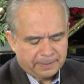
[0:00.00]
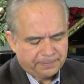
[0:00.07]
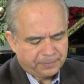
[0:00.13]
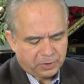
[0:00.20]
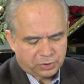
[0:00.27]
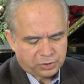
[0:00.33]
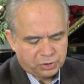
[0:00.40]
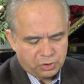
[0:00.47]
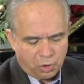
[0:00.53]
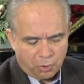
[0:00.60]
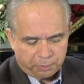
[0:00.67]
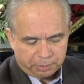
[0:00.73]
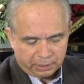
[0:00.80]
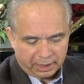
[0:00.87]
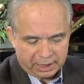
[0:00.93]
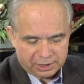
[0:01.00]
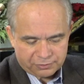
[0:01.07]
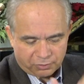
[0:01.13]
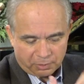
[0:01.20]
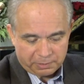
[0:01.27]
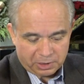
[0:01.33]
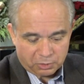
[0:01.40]
There's no place
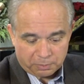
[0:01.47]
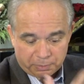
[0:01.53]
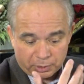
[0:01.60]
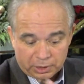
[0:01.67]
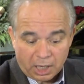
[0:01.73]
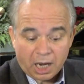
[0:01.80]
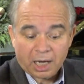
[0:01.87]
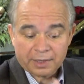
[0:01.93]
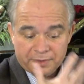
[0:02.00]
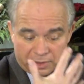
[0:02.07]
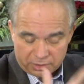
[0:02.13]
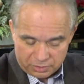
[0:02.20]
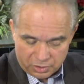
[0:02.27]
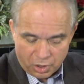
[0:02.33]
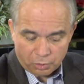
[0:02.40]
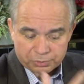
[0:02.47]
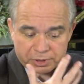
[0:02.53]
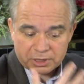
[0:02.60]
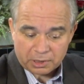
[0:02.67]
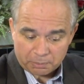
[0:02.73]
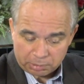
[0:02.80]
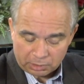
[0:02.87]
for me to put other notes
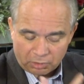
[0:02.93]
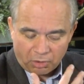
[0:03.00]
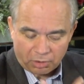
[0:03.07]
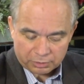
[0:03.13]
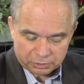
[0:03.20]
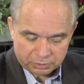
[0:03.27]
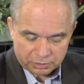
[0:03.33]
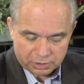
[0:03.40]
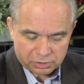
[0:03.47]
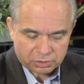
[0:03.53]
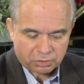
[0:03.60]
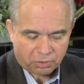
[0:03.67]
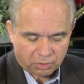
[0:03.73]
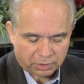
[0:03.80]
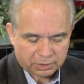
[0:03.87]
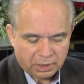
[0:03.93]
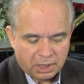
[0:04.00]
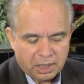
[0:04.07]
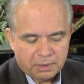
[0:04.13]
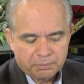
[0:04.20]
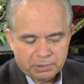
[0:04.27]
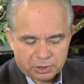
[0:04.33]
that belong to this chord
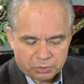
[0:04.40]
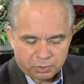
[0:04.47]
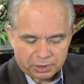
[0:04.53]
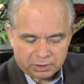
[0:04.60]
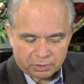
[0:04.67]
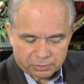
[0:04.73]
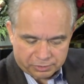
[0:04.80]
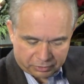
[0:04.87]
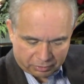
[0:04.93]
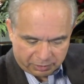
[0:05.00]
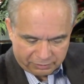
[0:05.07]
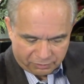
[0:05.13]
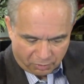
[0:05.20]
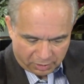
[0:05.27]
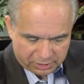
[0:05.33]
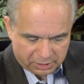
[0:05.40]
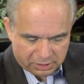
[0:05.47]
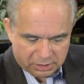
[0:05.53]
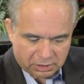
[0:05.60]
between those 3 voices.